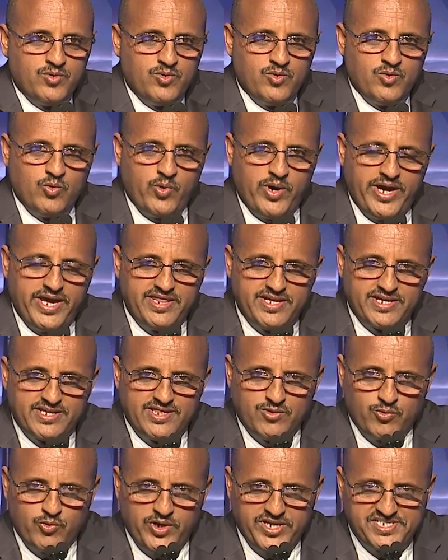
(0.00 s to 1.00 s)
Whether
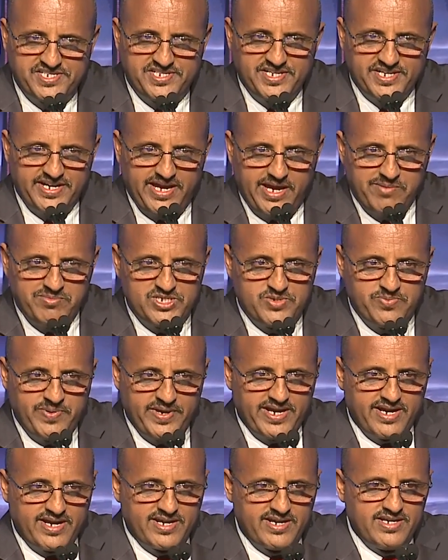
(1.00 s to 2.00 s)
the Western
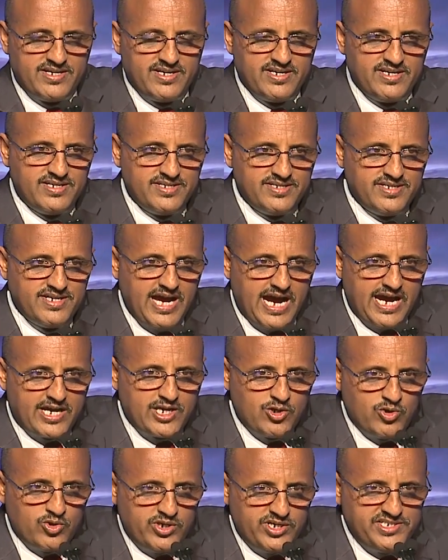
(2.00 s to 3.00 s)
Hemisphere
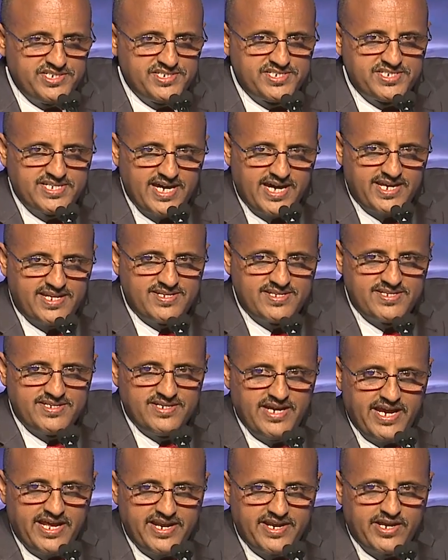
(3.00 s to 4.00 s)
acknowledges
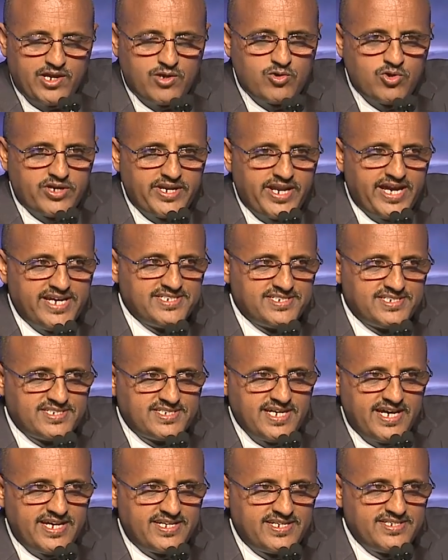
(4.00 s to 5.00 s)
that and recognizes
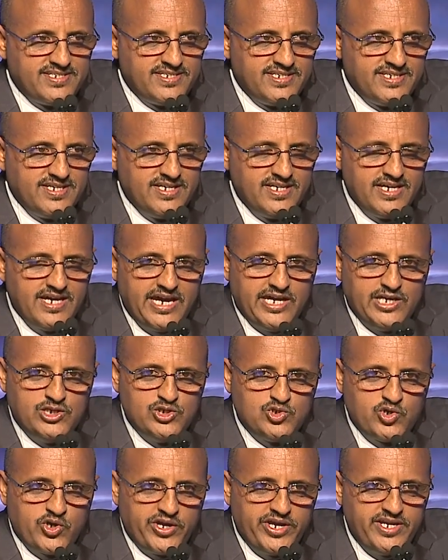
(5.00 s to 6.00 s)
that
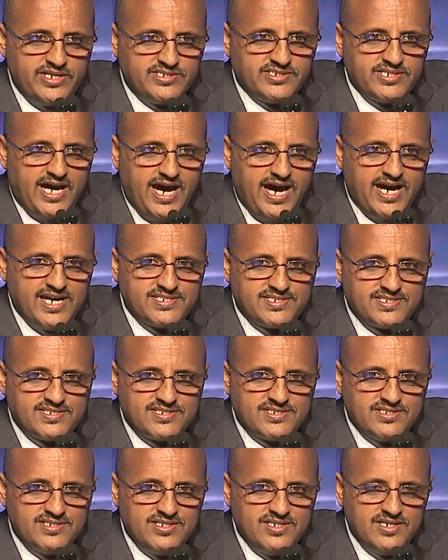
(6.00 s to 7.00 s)
and joins
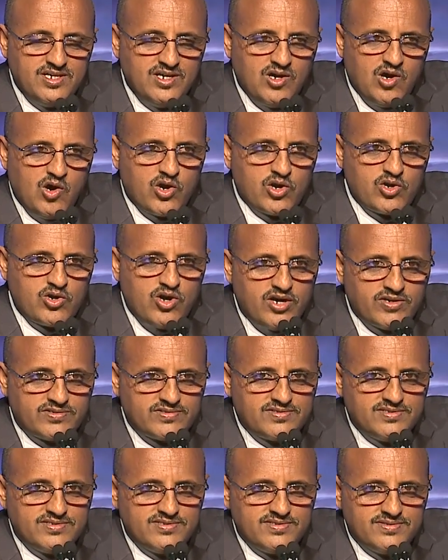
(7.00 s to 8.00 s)
us or
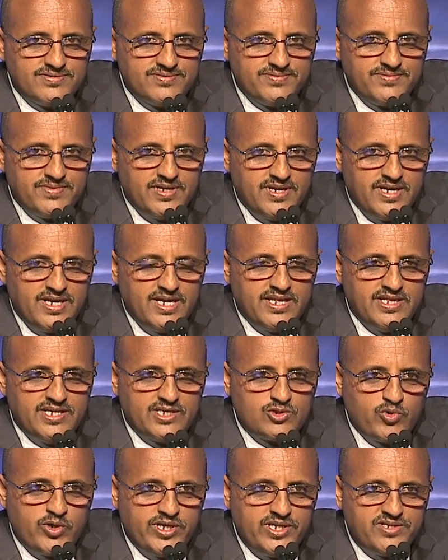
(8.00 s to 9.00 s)
not, the
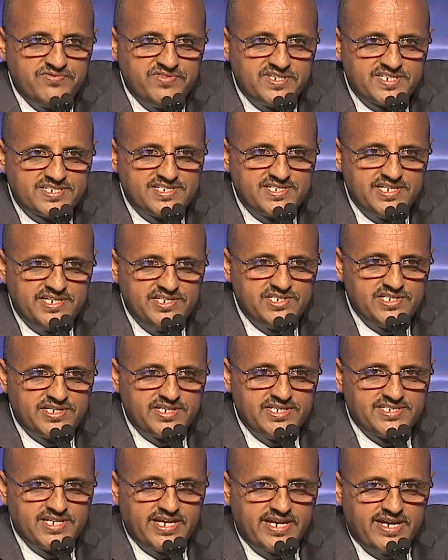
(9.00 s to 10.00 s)
21st
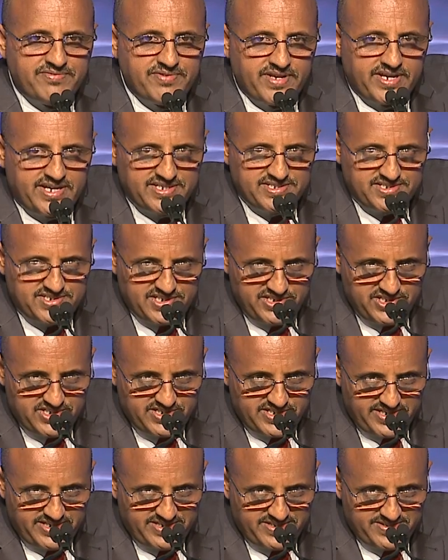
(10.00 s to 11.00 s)
century is an African
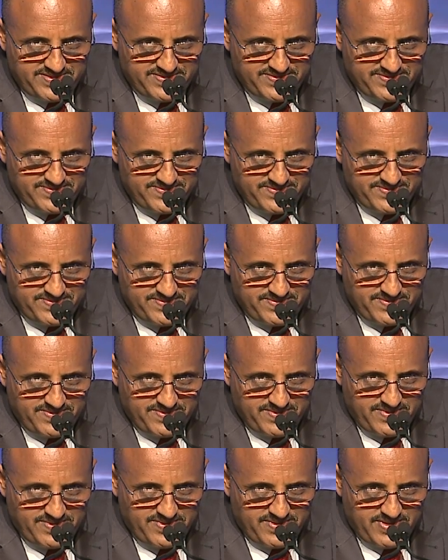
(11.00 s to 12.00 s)
century.
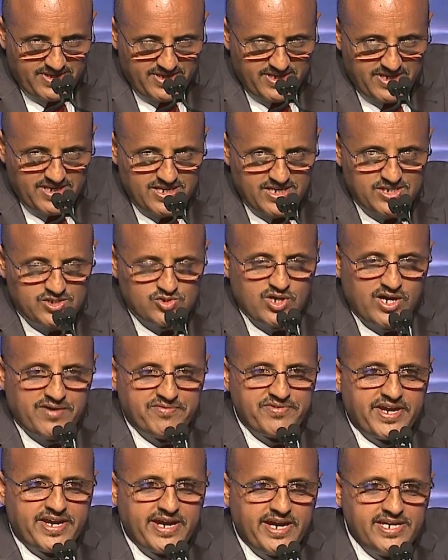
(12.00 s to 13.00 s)
So
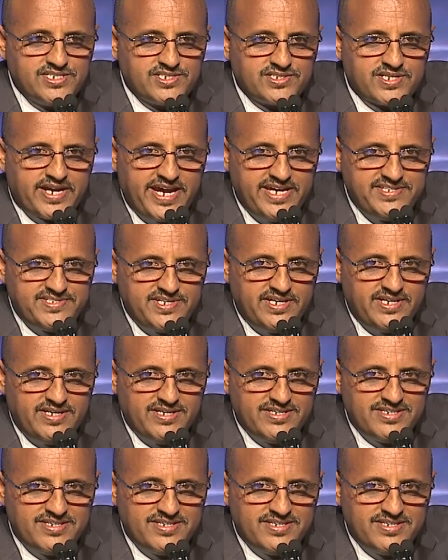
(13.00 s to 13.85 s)
Africa is rising.